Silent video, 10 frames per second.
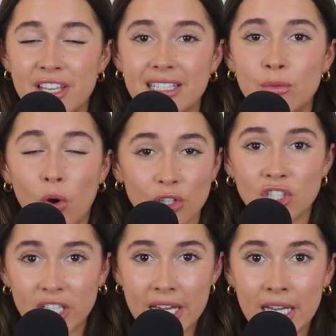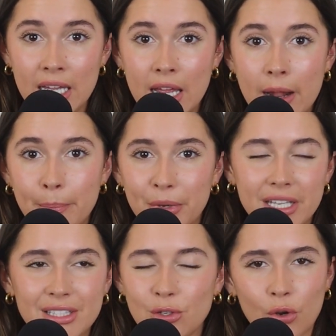he's watched it, but
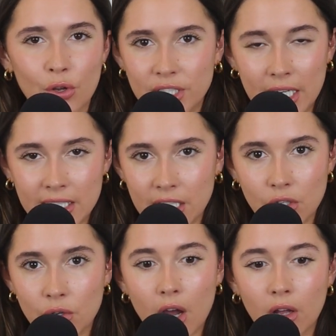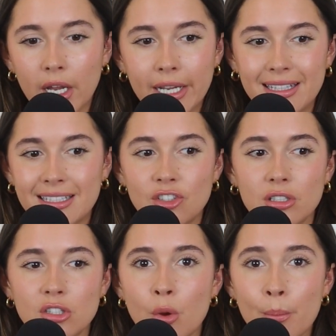he's not contacting you, girl. Like, that's
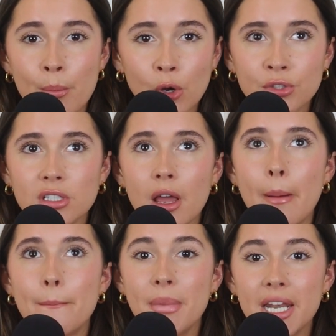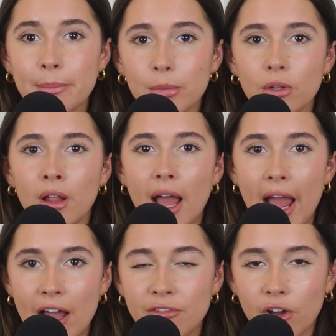just the most minimal
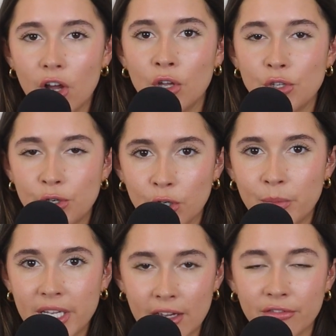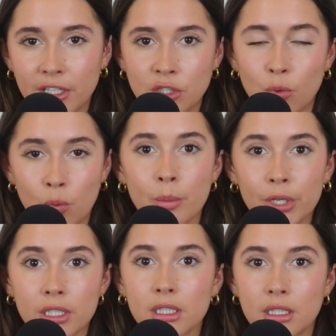effort you could be giving to a
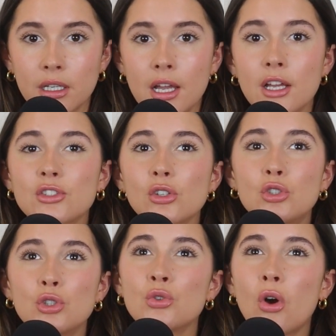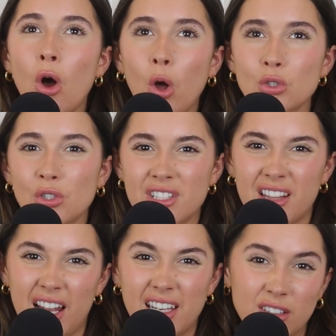woman. So do not hold on to
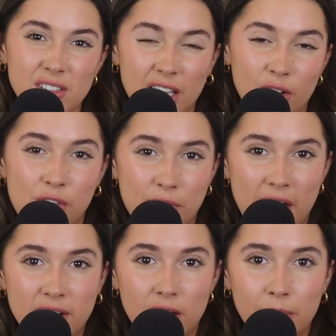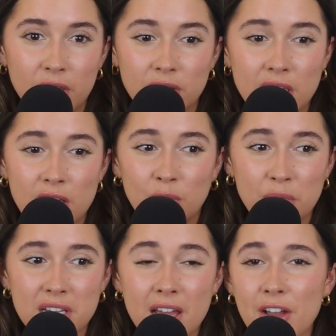that little single thread, because he could
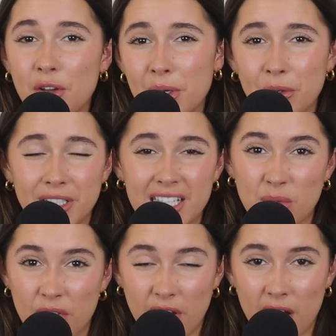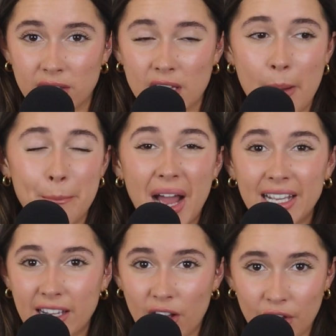be going on dates with other girls,
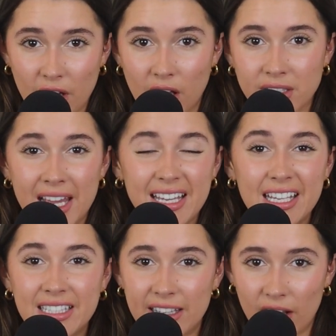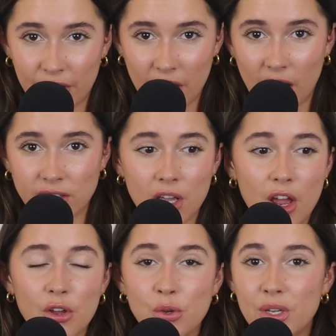banging other girls, kissing other girls
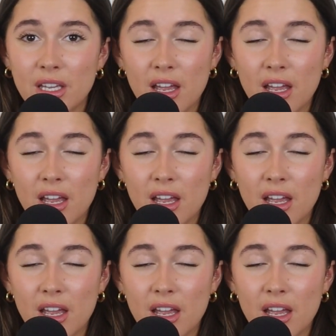who,